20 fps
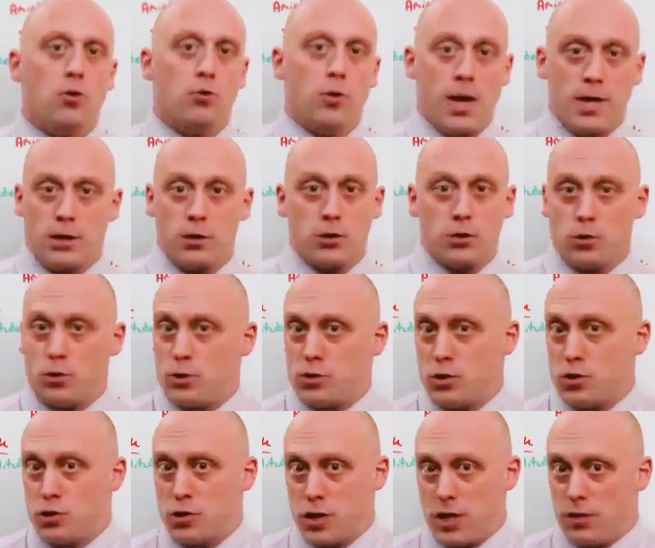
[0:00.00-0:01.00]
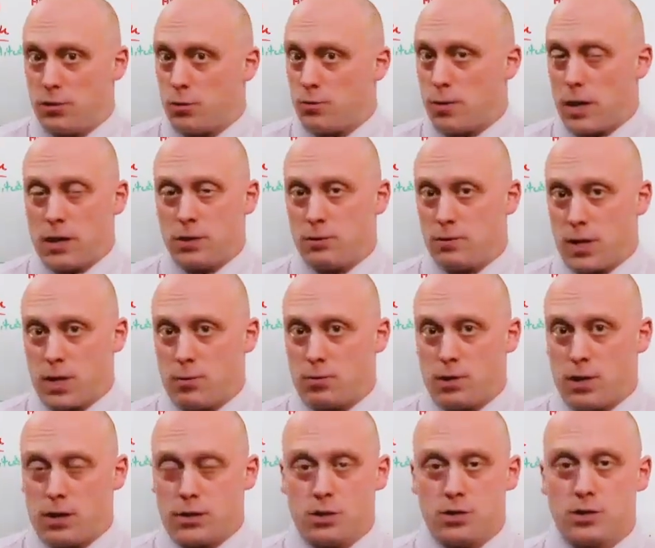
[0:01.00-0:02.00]
Rate control is achieved without beta
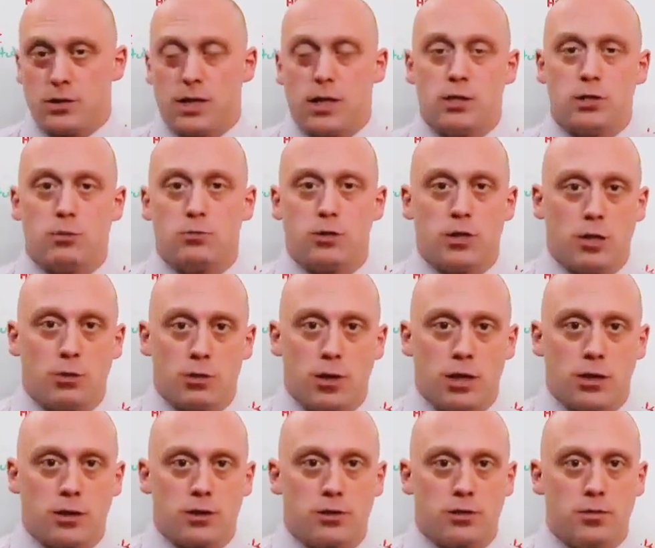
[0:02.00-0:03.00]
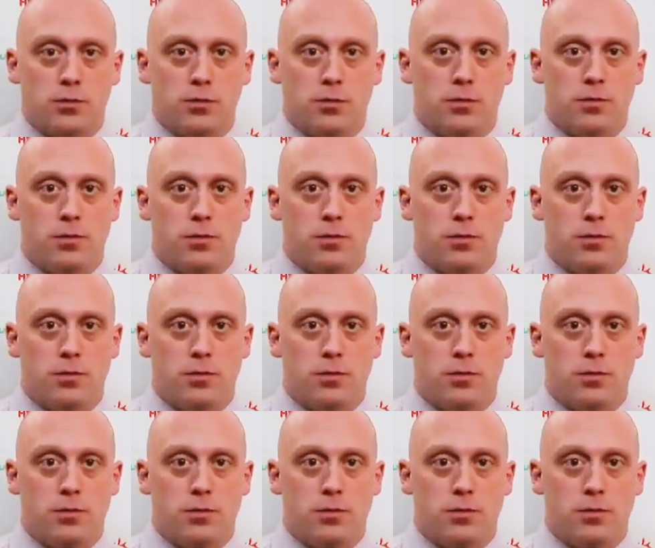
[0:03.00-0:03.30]
blockers and calcium channel blockers.